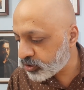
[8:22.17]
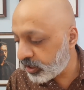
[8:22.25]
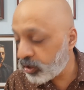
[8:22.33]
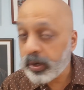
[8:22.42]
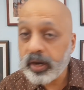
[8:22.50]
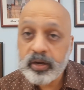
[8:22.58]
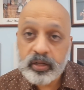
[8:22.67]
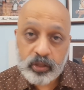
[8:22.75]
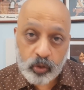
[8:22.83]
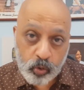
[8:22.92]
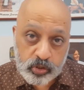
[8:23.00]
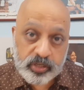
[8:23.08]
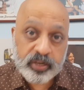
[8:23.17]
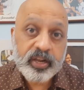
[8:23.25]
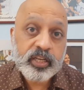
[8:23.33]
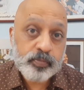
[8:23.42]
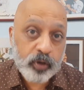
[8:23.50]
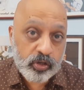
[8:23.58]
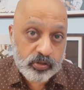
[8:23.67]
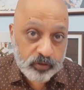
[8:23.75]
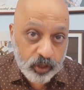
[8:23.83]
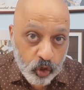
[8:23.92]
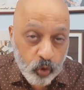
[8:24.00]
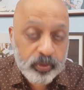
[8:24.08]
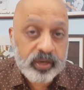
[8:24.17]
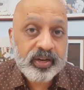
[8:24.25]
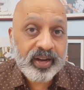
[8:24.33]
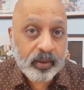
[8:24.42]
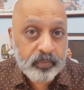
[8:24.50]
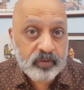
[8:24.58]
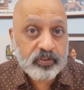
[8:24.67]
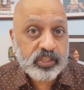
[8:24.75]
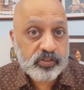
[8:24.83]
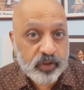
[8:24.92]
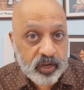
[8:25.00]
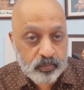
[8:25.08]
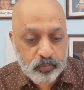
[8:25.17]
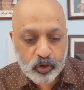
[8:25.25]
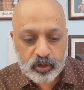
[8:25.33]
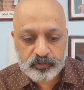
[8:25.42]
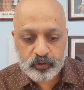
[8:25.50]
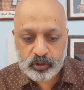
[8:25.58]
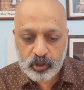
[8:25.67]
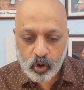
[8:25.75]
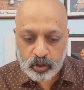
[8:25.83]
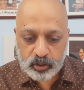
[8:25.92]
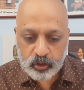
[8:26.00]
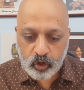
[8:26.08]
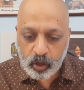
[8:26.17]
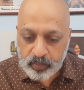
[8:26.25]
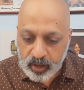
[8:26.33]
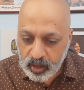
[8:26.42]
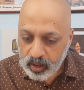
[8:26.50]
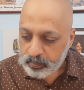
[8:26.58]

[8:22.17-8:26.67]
mostly located in the coastal areas? Because of the humid climate, which is very important for the cotton crop,